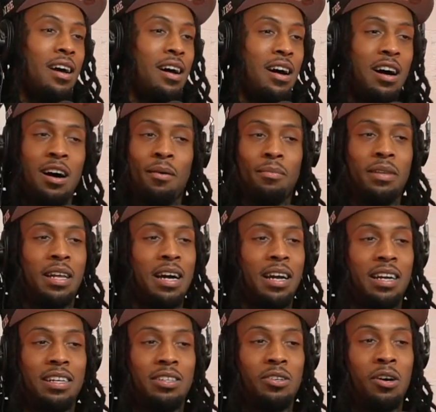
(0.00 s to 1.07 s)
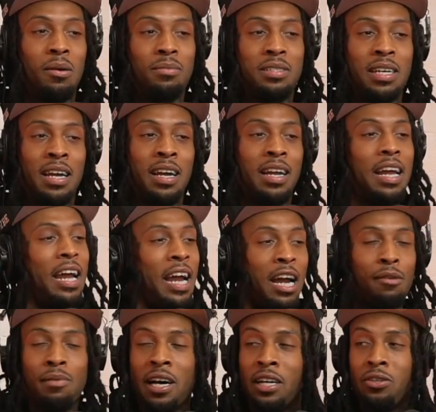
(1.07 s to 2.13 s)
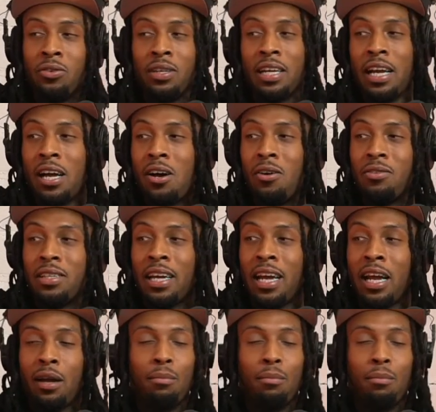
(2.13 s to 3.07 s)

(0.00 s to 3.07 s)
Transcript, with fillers: I'm like, you know what I'm saying? Everybody doing their own thing,